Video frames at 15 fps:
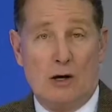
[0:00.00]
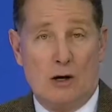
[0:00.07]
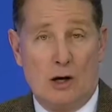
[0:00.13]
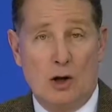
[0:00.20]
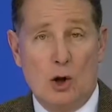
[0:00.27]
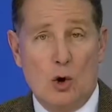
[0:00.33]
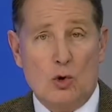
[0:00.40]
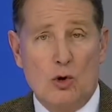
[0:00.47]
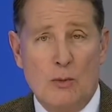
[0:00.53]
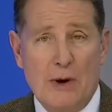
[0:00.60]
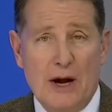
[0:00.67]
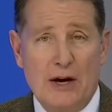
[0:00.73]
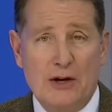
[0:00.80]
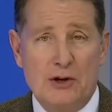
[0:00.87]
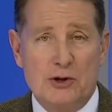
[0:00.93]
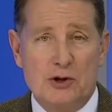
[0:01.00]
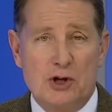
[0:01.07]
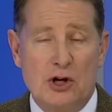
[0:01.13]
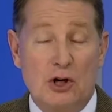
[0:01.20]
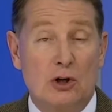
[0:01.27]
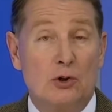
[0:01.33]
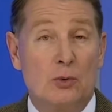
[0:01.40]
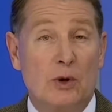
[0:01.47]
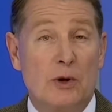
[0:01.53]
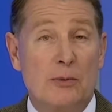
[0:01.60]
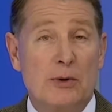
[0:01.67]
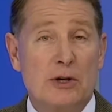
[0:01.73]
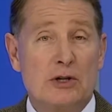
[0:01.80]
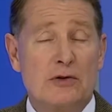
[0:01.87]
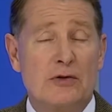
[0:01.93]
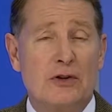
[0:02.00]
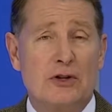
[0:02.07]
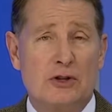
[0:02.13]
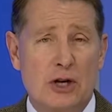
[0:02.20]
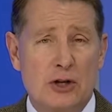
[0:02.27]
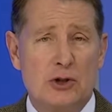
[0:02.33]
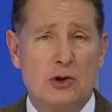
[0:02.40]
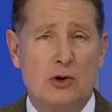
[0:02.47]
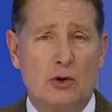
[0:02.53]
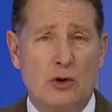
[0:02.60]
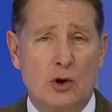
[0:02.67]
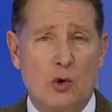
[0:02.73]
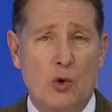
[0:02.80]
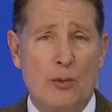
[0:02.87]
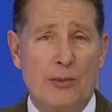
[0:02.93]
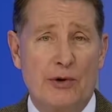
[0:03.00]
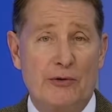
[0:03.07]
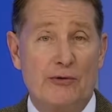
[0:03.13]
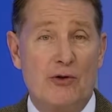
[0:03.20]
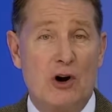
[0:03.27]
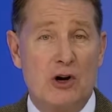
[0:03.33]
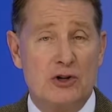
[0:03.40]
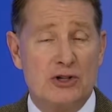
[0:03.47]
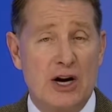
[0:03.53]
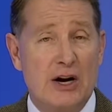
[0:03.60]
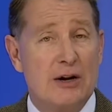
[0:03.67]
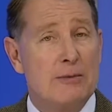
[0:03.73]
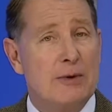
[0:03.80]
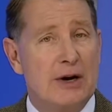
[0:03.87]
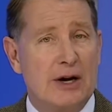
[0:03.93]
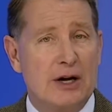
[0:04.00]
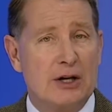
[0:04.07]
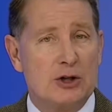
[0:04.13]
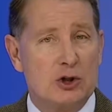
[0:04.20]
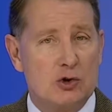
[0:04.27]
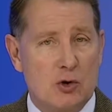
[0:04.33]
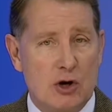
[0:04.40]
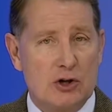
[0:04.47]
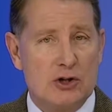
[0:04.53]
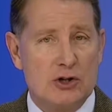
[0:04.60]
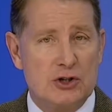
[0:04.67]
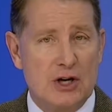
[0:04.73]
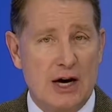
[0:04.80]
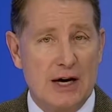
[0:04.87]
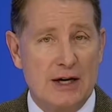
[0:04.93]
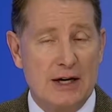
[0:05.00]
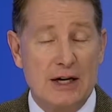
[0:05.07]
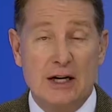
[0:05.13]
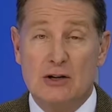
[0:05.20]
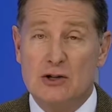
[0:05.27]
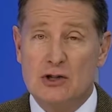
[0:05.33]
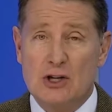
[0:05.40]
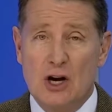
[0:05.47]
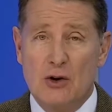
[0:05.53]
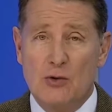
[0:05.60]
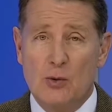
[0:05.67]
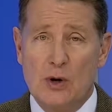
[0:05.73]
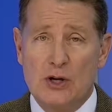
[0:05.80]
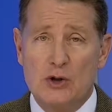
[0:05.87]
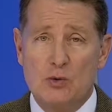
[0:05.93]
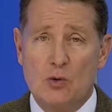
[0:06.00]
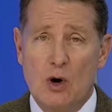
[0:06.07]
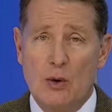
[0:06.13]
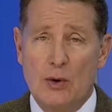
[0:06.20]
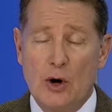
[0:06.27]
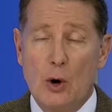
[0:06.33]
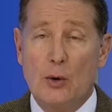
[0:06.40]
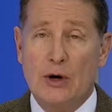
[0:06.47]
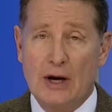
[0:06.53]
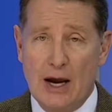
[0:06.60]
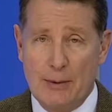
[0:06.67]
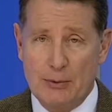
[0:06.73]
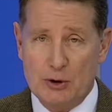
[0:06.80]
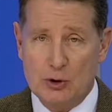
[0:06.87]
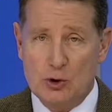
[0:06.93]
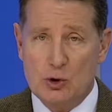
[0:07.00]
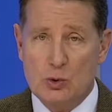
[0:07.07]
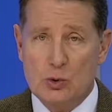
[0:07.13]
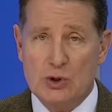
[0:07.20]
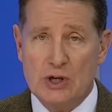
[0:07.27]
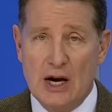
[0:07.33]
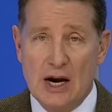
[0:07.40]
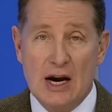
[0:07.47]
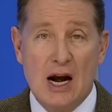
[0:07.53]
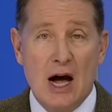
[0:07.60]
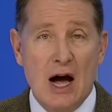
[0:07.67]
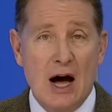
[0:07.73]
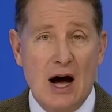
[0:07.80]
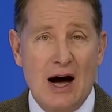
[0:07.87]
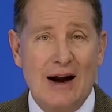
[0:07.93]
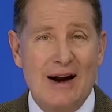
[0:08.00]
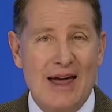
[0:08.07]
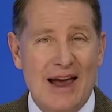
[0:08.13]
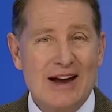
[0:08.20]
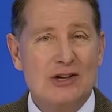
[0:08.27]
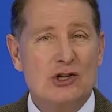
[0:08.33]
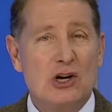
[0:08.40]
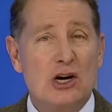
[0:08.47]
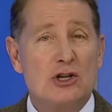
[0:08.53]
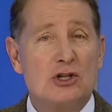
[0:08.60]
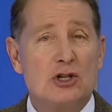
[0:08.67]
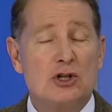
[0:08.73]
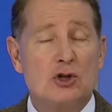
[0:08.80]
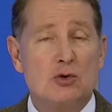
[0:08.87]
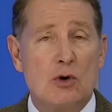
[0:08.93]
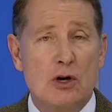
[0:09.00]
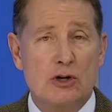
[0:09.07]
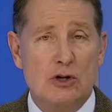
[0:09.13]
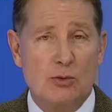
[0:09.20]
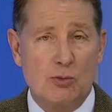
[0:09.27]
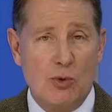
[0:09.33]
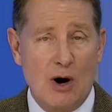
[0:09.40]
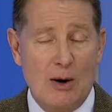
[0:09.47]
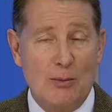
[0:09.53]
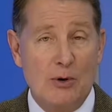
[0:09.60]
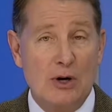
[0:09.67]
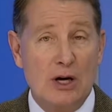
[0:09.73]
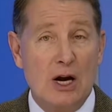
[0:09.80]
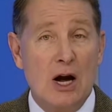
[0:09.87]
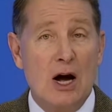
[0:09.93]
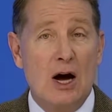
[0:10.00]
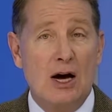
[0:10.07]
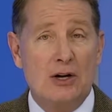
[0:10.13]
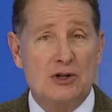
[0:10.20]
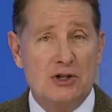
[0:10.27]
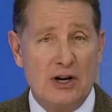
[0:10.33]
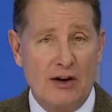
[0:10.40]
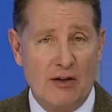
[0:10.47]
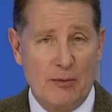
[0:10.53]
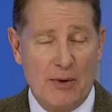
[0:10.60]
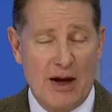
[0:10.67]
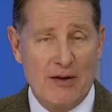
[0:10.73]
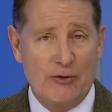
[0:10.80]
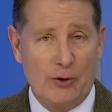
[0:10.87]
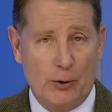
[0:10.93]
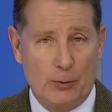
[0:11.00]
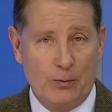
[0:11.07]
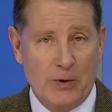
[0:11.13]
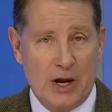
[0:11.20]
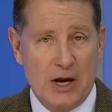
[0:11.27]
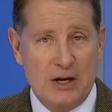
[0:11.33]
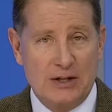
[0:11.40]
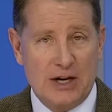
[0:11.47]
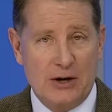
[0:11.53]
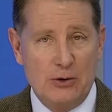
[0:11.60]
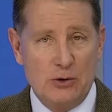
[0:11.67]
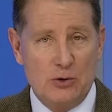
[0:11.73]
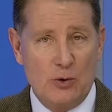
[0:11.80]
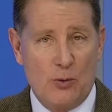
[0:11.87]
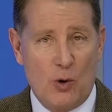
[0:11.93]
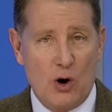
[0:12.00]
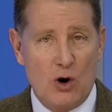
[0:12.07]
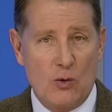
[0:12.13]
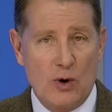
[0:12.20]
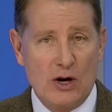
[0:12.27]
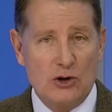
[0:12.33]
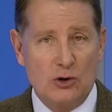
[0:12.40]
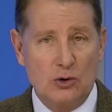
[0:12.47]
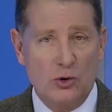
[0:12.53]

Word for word: A local man is killed when a piece of industrial equipment falls on him at a construction site in southwest Roanoke. It happened Tuesday on H&S construction property on Salem Avenue. 10 News reporter Rachel